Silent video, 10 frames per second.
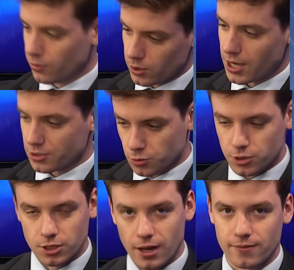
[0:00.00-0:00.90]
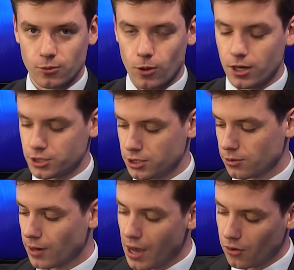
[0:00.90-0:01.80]
Well, yes, we still have to watch
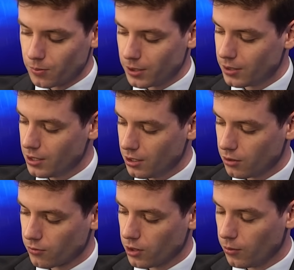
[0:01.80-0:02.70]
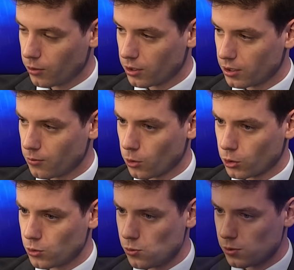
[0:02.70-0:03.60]
year-round, but overall, we're we're
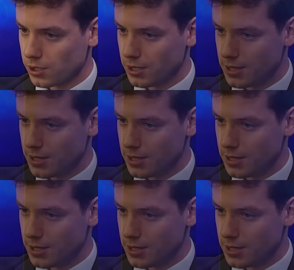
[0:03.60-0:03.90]
cooling